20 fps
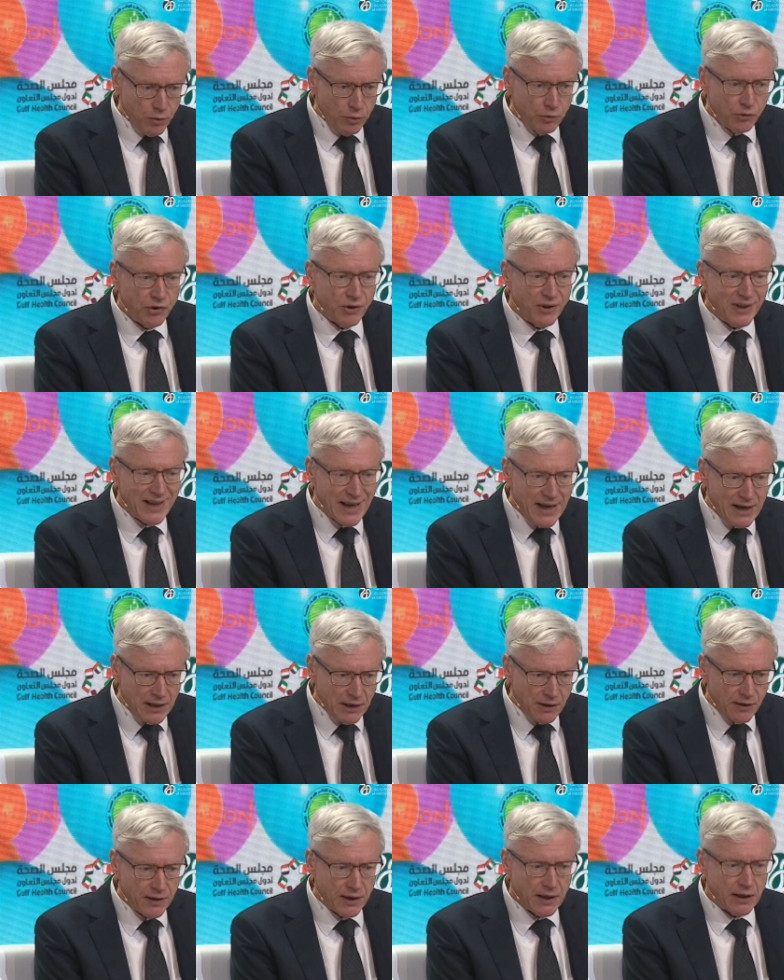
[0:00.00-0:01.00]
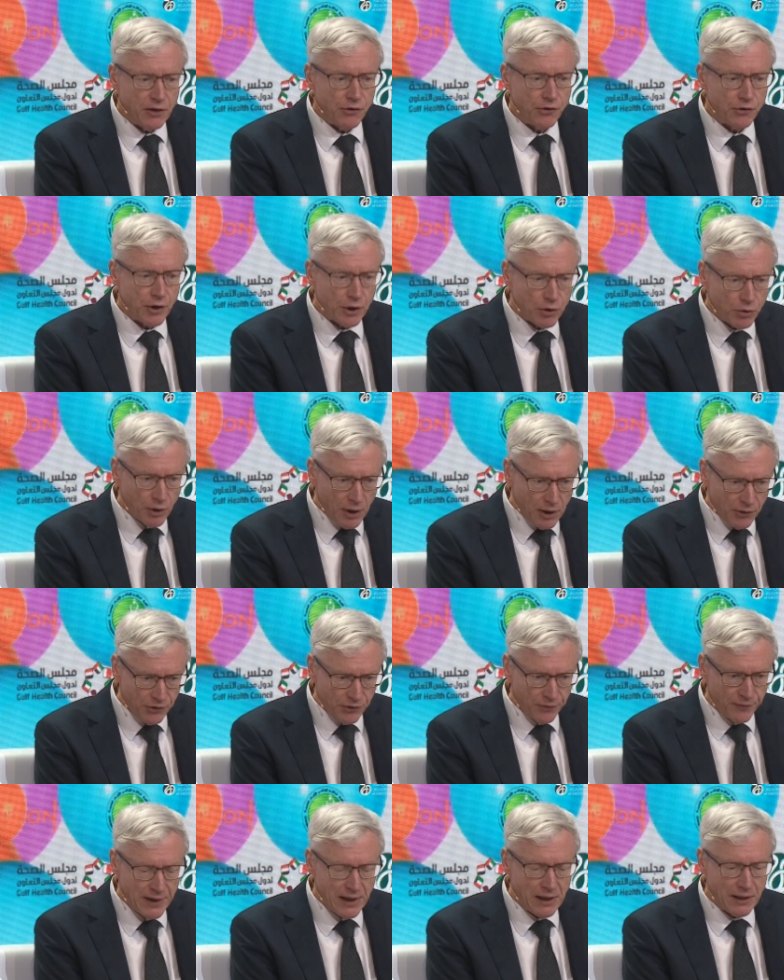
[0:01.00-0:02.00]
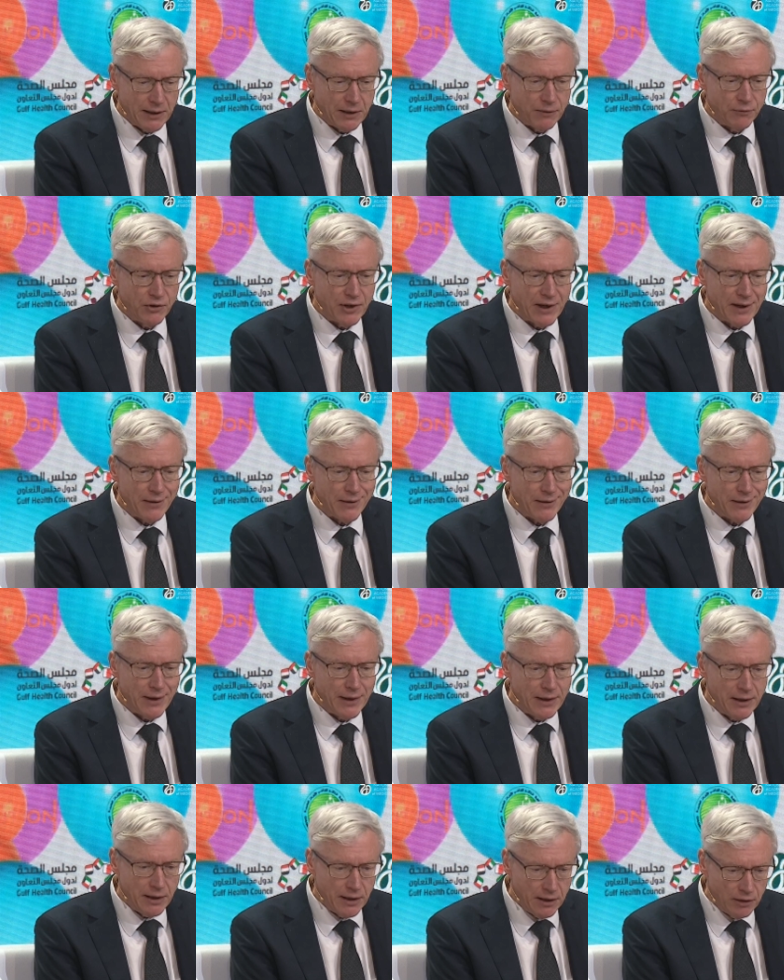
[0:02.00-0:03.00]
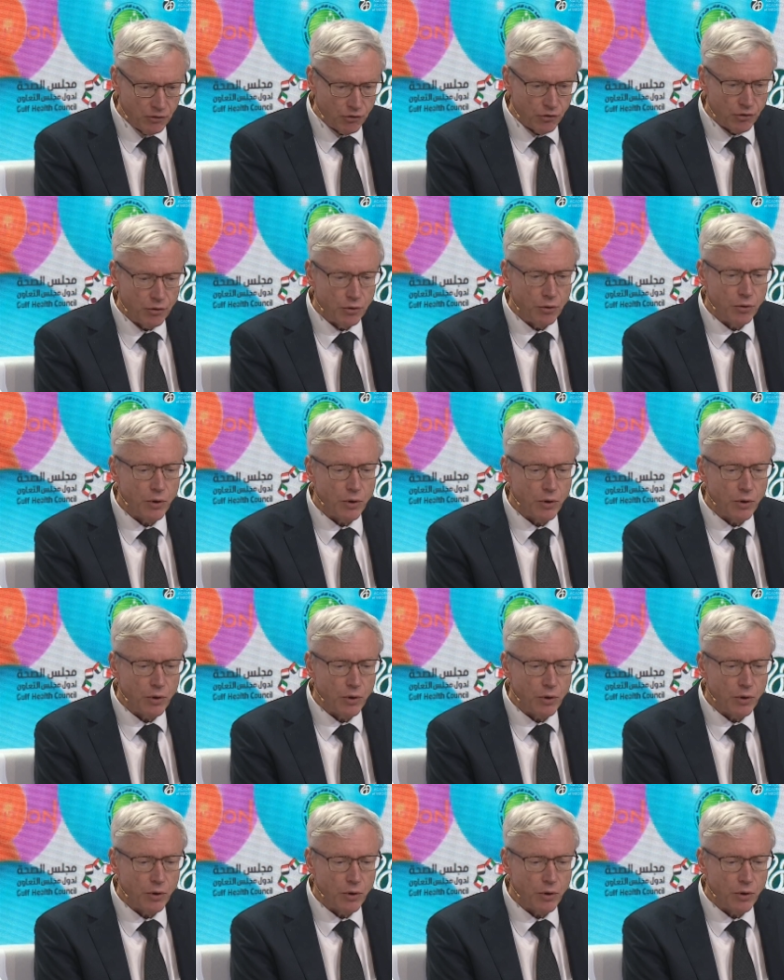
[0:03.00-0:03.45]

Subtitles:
to getting things across the valley of death and into